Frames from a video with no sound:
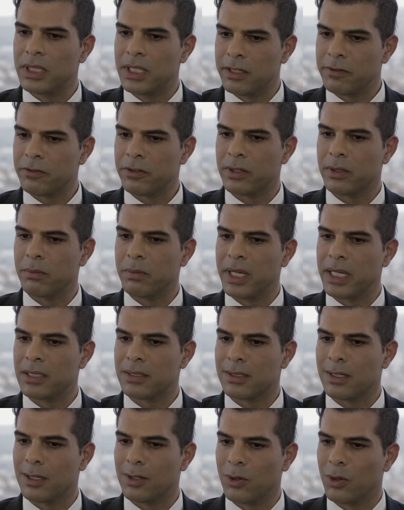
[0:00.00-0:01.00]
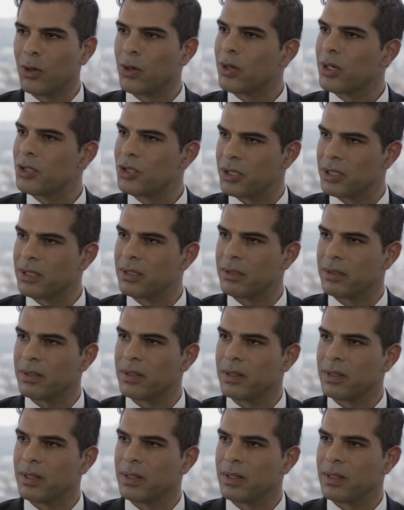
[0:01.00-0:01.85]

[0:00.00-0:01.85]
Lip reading: differ based on origin.